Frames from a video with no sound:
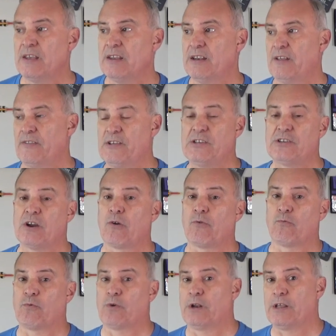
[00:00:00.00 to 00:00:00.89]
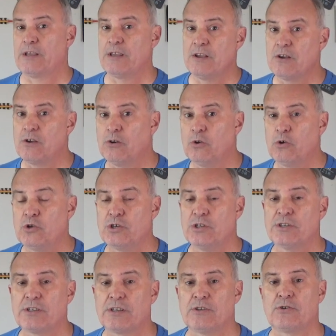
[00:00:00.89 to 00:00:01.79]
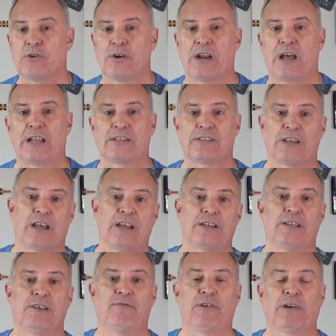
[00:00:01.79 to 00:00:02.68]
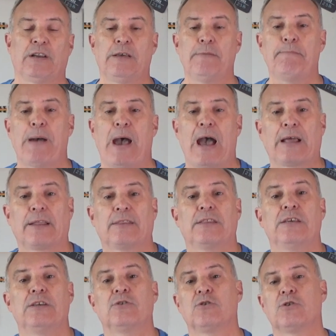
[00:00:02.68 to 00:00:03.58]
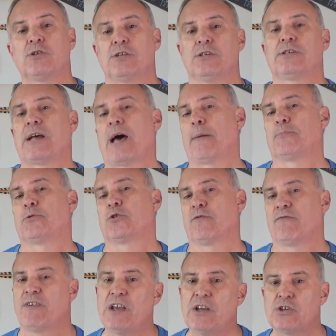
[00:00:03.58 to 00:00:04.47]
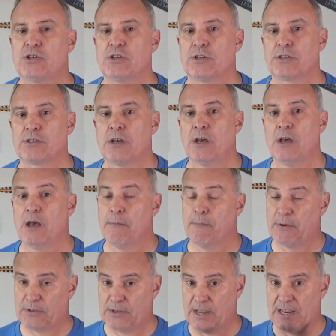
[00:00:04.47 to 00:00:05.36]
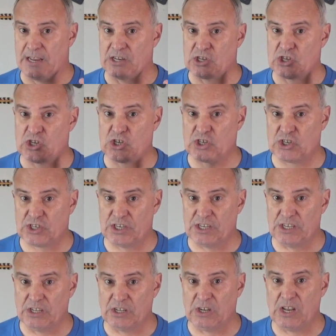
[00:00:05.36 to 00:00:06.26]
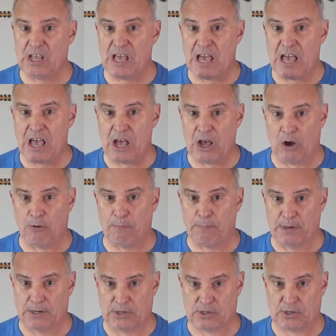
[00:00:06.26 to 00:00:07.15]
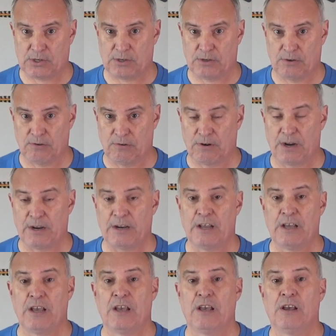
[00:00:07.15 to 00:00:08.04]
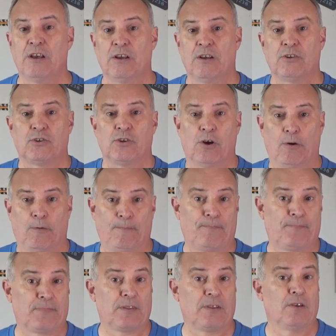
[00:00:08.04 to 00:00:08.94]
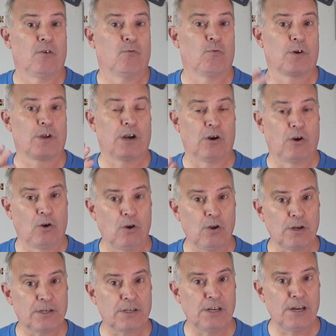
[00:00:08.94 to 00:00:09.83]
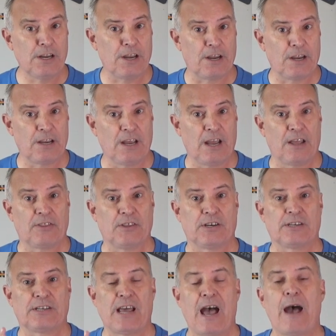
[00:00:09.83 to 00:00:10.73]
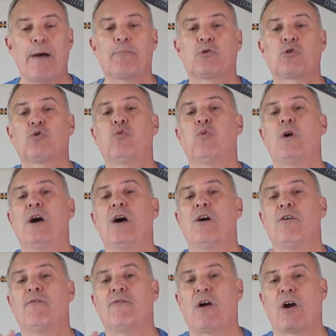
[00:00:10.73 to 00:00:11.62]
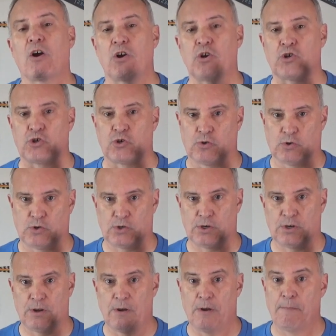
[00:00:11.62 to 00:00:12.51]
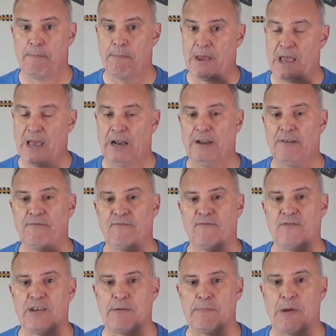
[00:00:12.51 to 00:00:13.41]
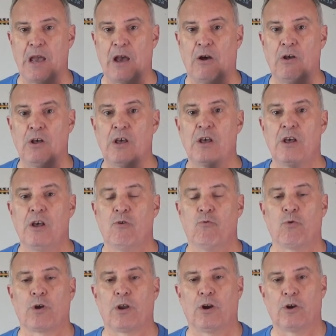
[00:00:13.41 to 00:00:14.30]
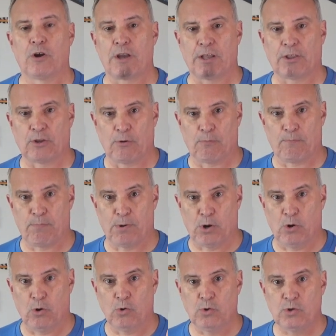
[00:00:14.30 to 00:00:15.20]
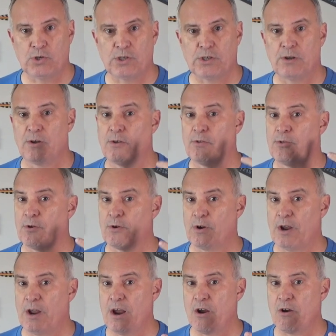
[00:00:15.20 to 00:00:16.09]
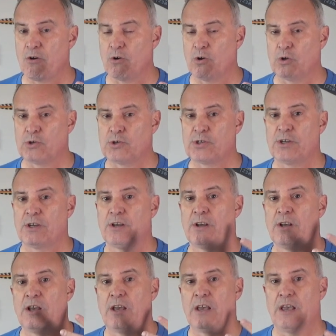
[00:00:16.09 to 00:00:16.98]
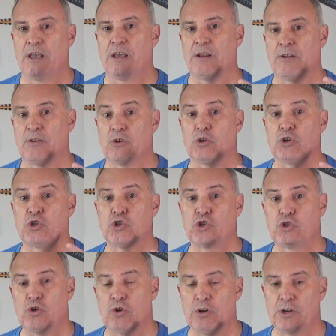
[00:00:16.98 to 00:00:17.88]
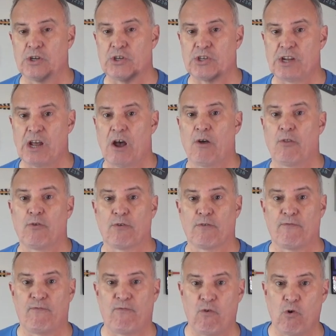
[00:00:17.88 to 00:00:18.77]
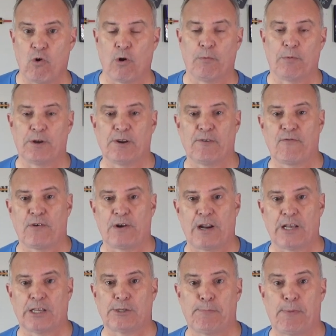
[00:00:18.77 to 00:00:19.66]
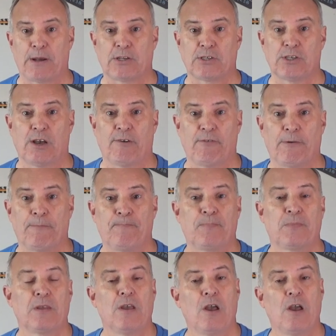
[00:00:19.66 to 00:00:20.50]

Now these aren't really conclusions because they're not scientifically backed. These are just observations, but they can still help us, all right? So we're going to look today at the top twelve archers, male and female. We're going to look at their bows, their arrows, and their shooting style, their form, different aspects of it.